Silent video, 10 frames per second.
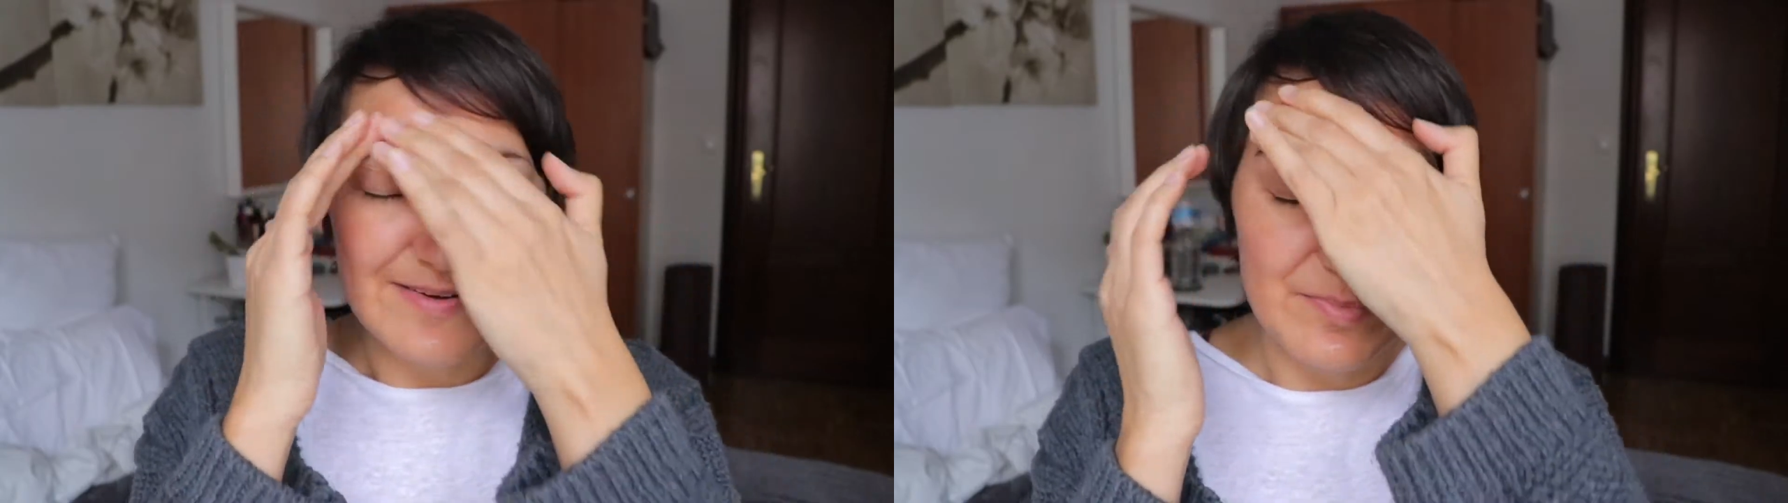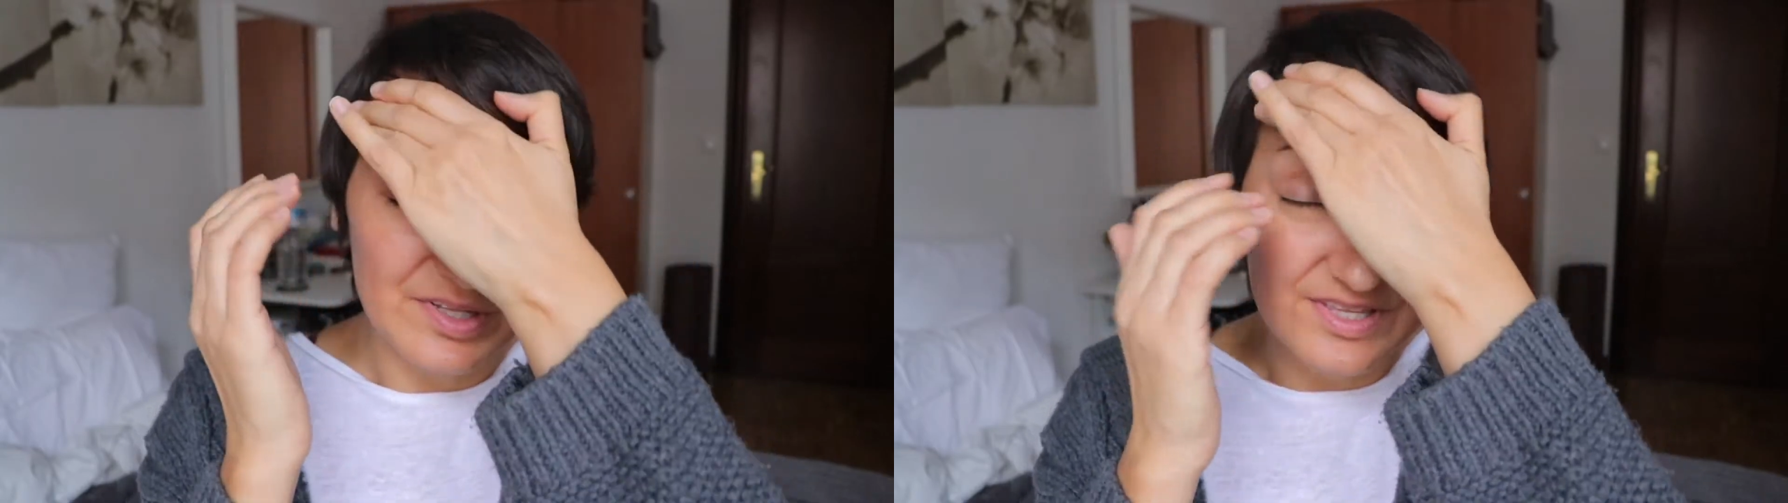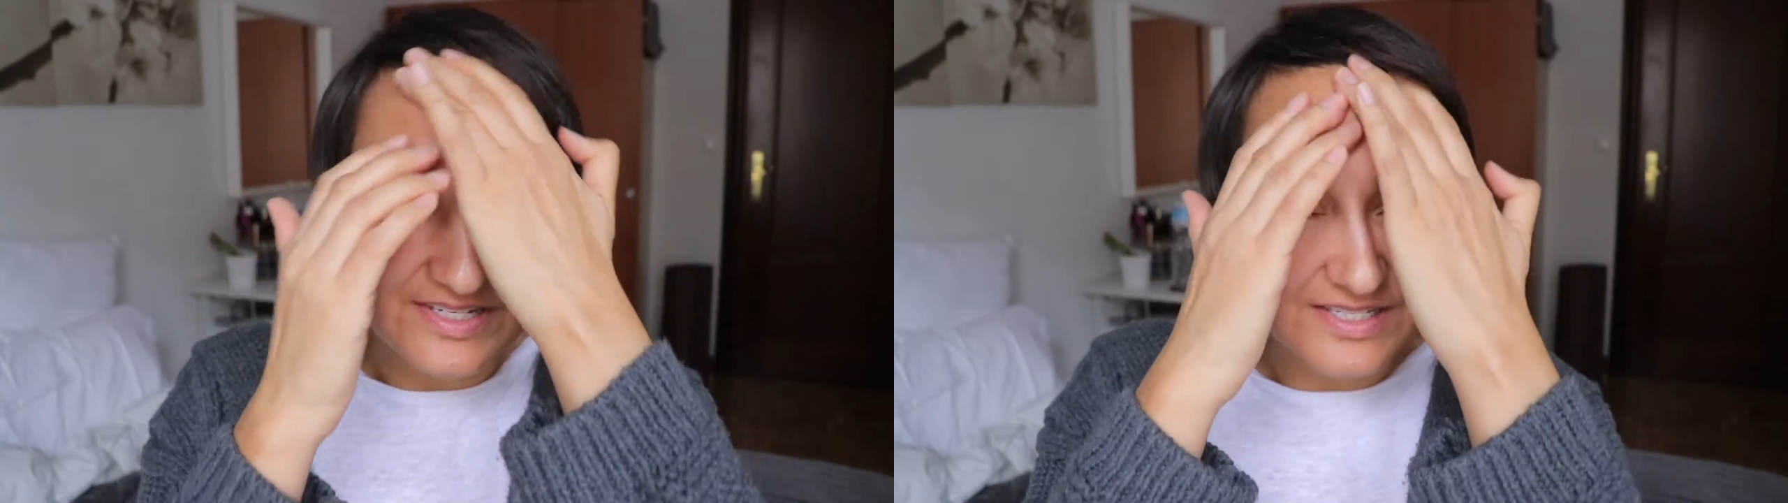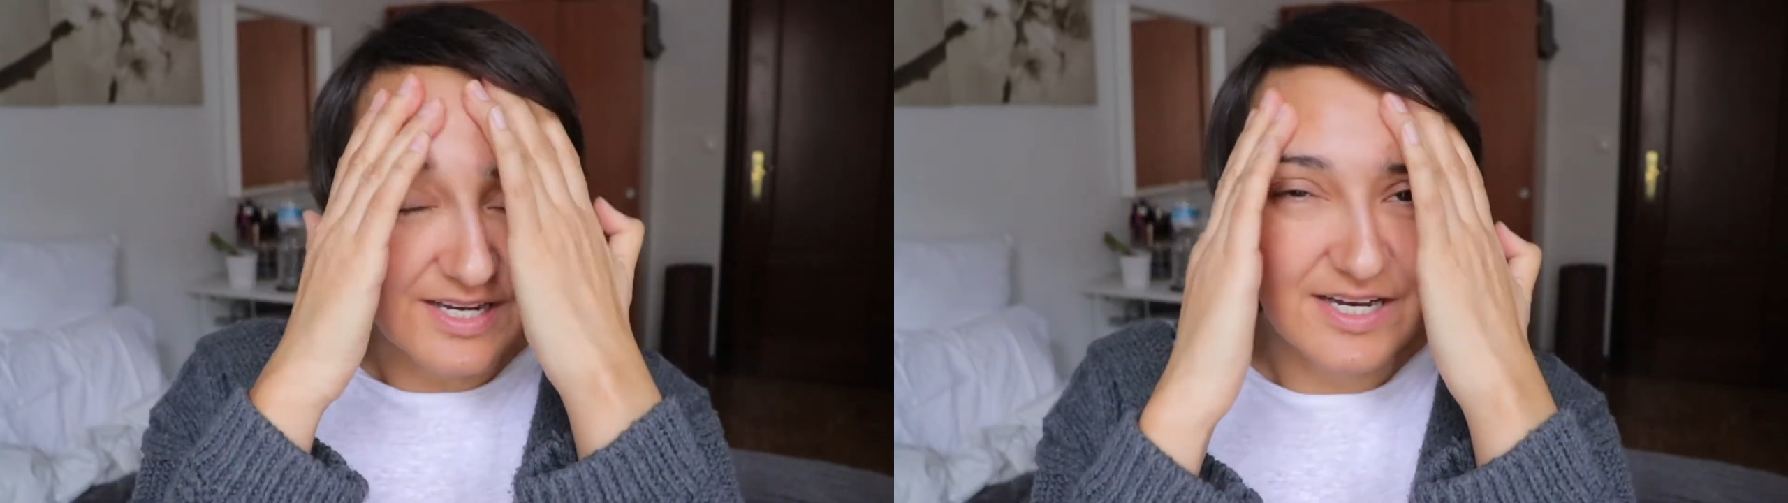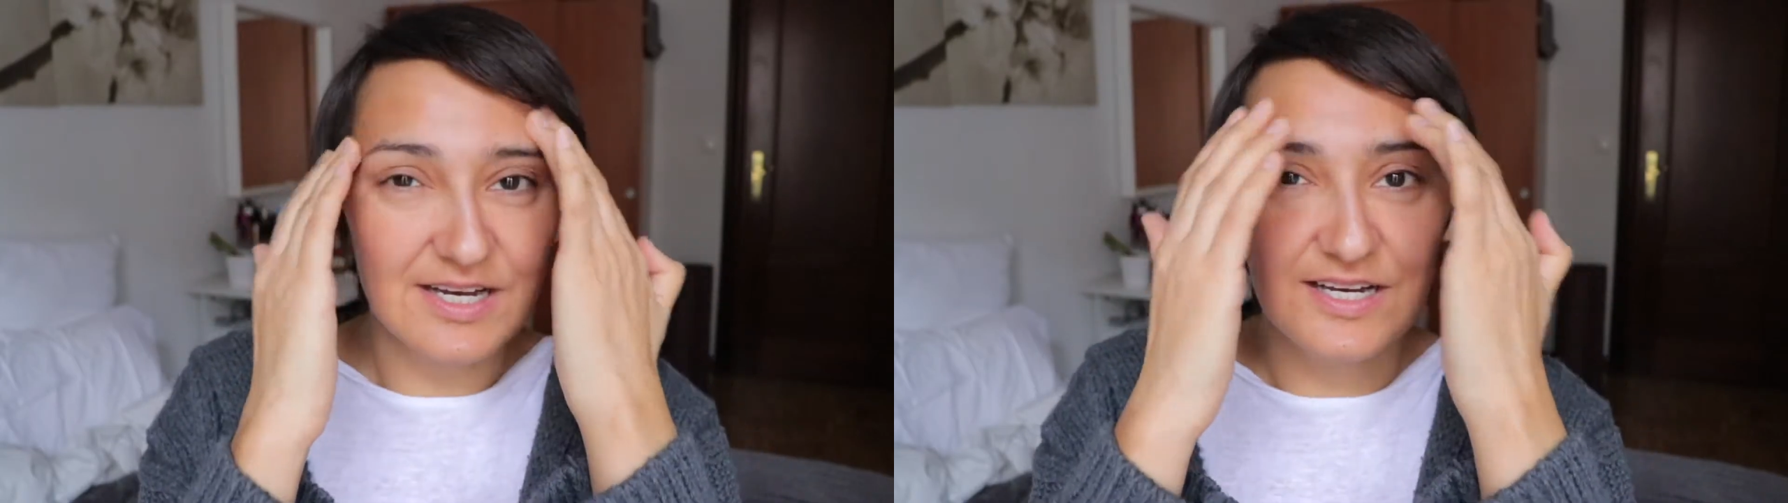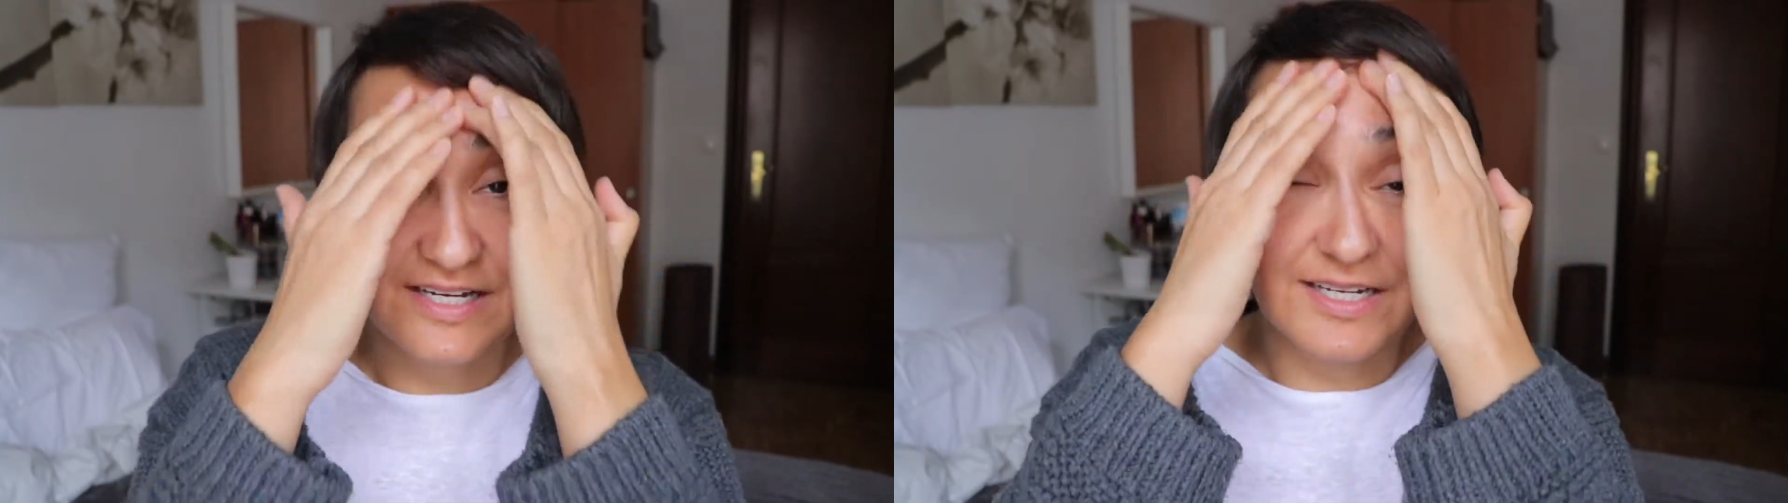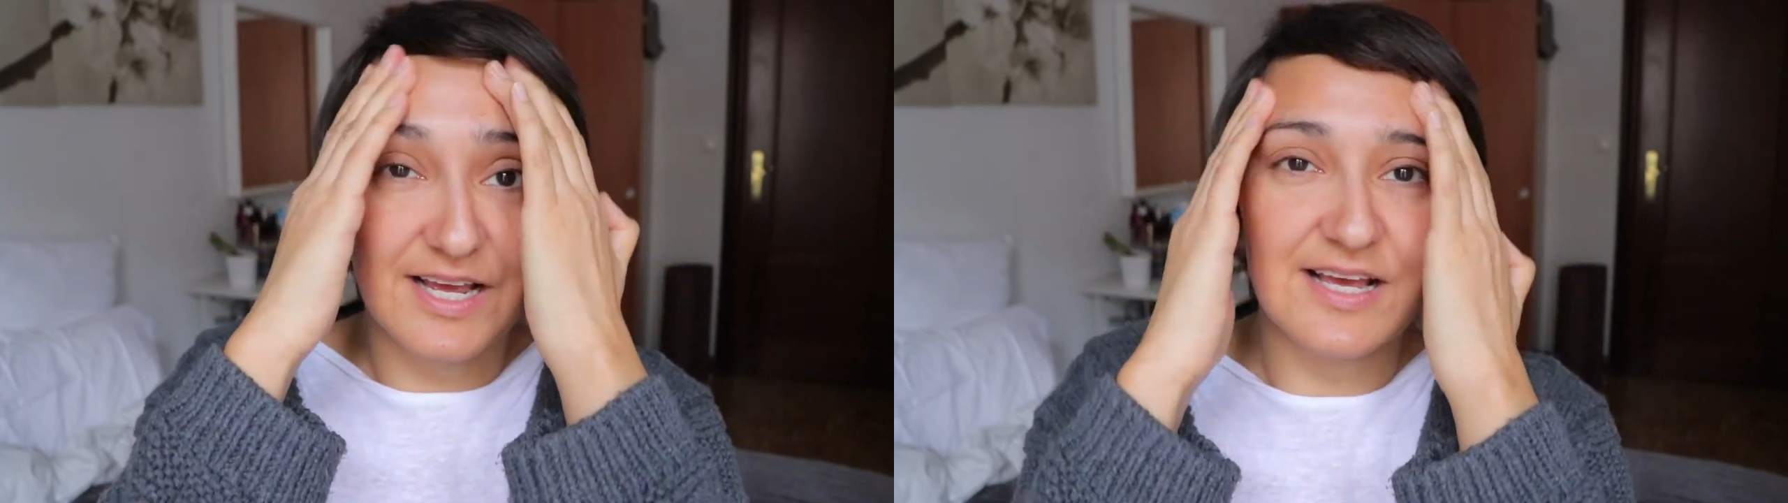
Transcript: and put this on,